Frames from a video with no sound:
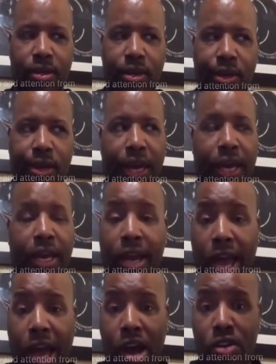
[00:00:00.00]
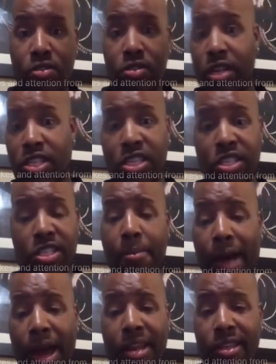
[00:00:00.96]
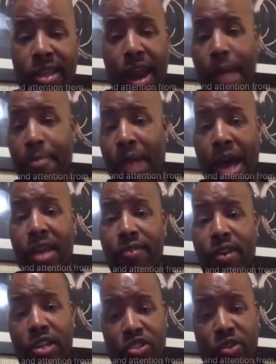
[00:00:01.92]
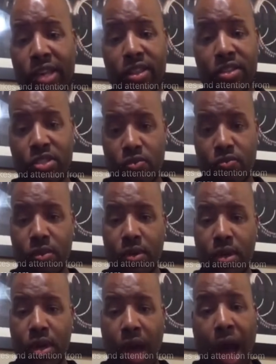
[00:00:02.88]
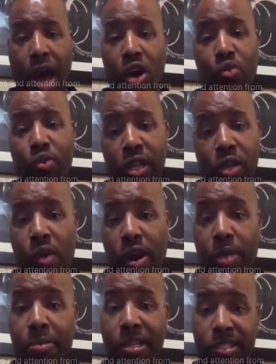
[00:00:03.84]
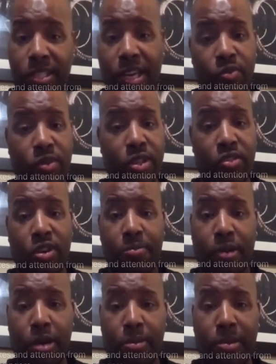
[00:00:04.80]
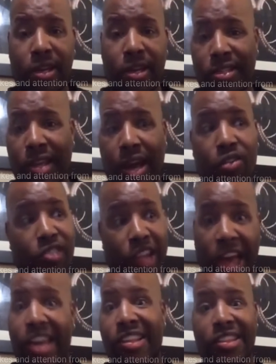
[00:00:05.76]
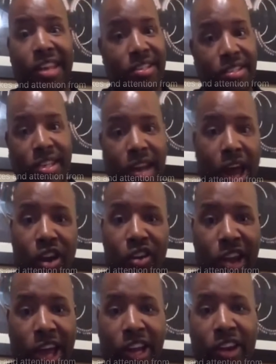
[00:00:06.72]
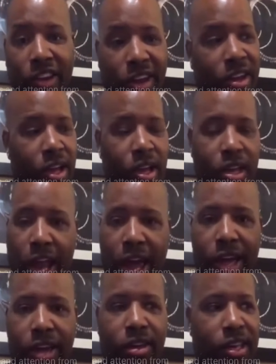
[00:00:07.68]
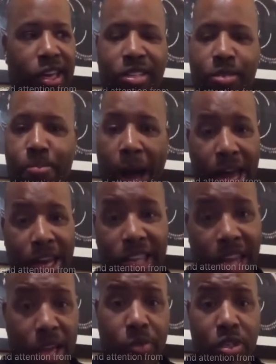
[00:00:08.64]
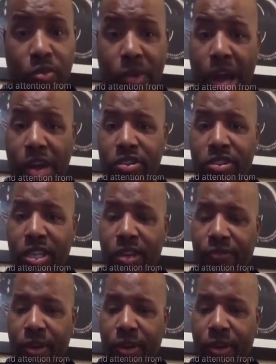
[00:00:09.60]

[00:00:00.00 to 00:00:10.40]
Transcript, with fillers: And now she's somebody that I'm not even attracted to. I don't really want to be seen with her in public because I don't like that shit. I don't like her. Like his body language around her is different.